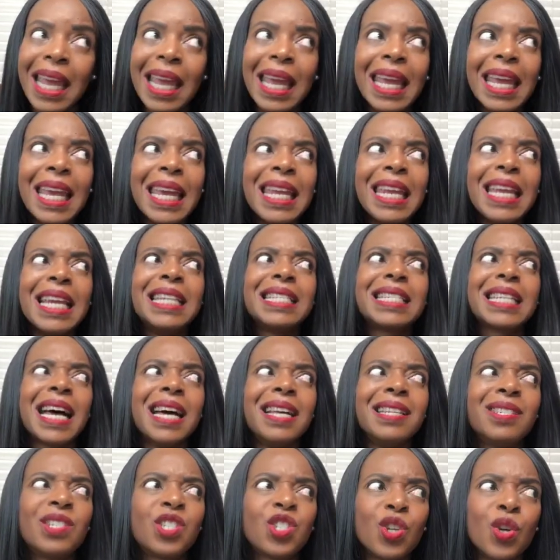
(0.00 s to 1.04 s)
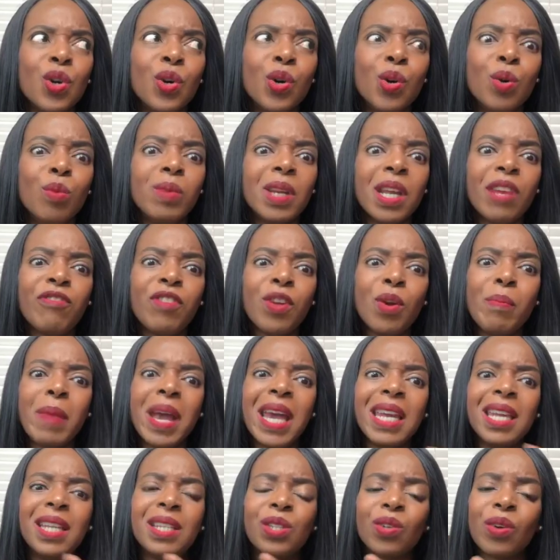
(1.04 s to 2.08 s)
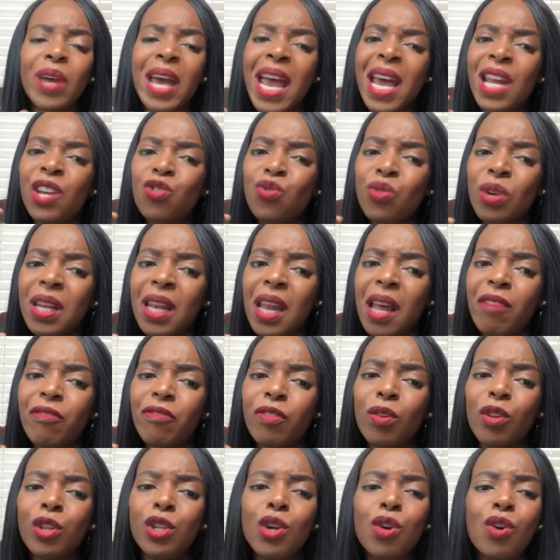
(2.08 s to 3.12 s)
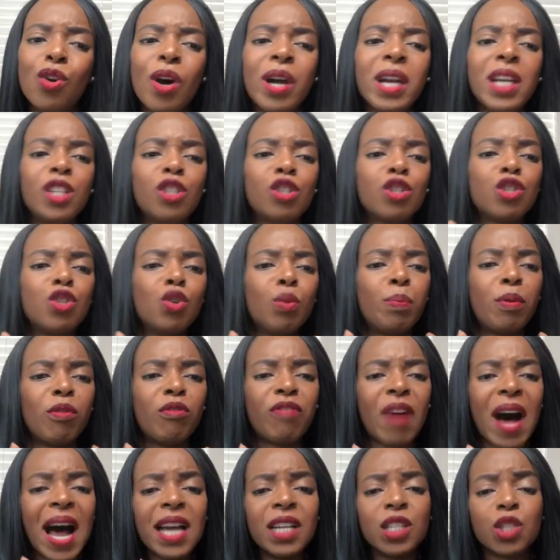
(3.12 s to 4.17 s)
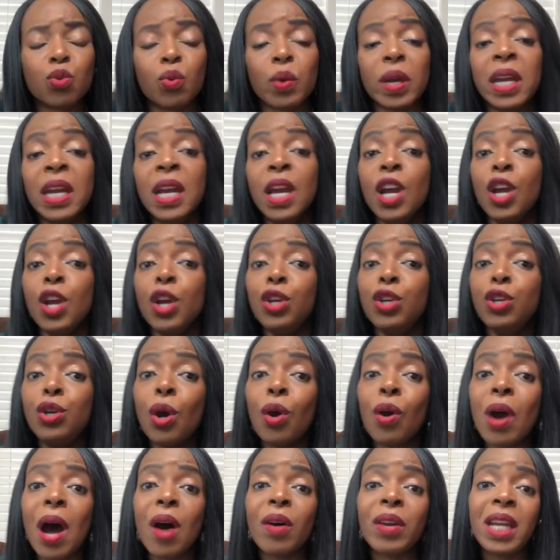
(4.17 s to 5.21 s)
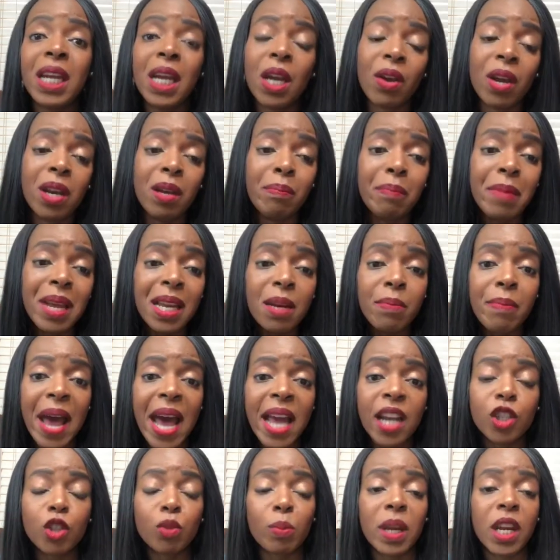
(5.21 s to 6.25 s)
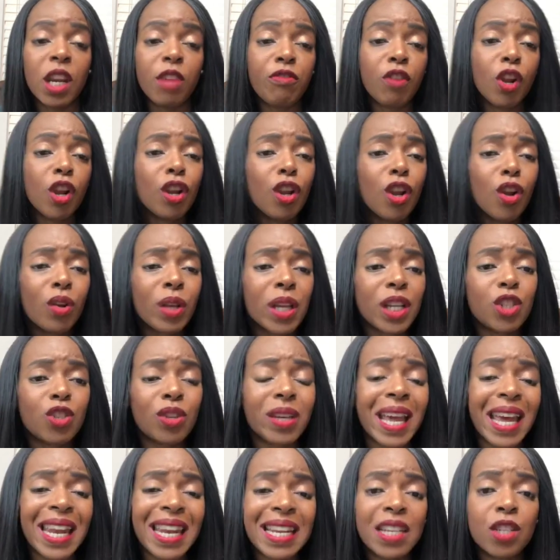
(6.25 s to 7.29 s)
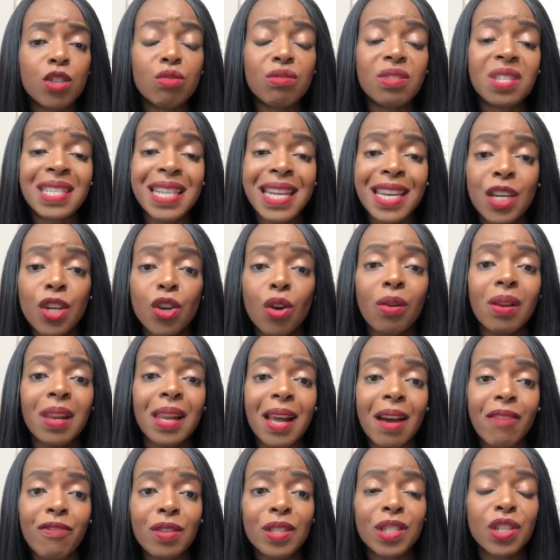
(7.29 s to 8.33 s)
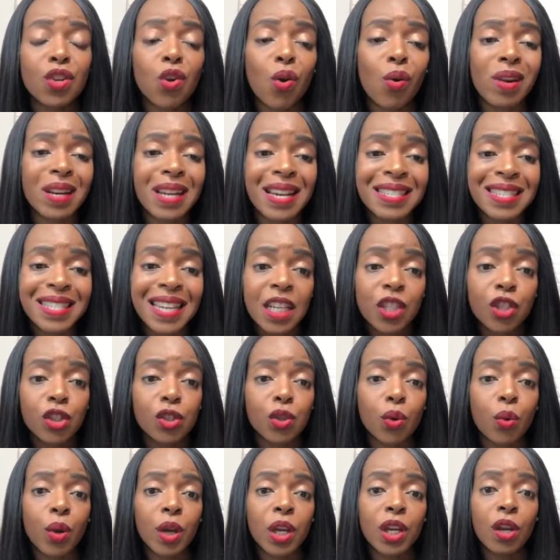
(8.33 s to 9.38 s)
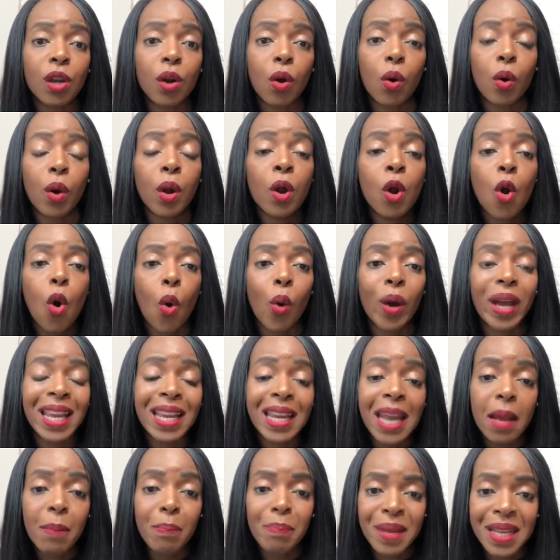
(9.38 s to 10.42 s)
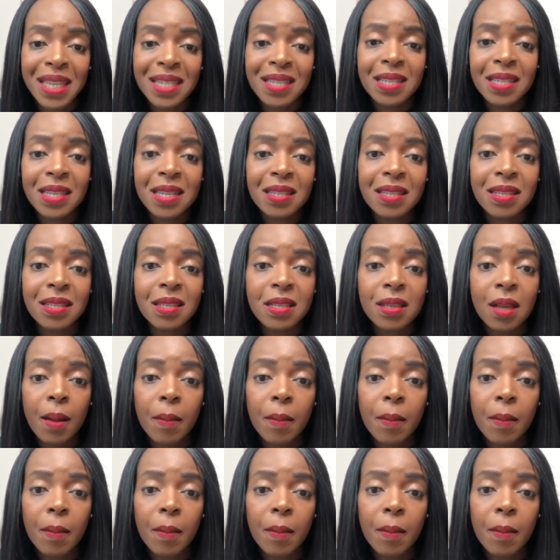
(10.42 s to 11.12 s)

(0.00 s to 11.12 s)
It is assumed if you made it to entry level, you got into supervisory, you're out here in mid-management, if you're looking to get into senior levels in organizations or in a business,